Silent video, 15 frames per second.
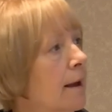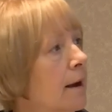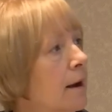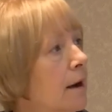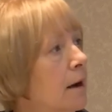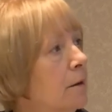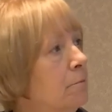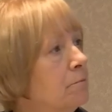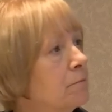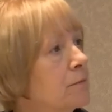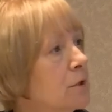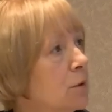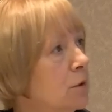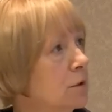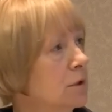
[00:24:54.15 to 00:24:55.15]

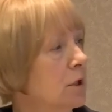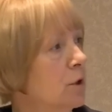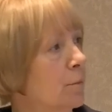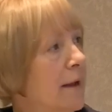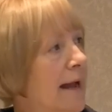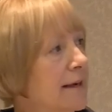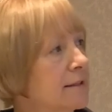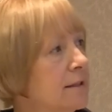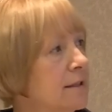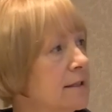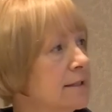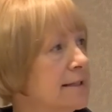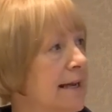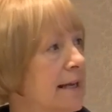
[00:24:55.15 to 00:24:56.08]
So to go back to this,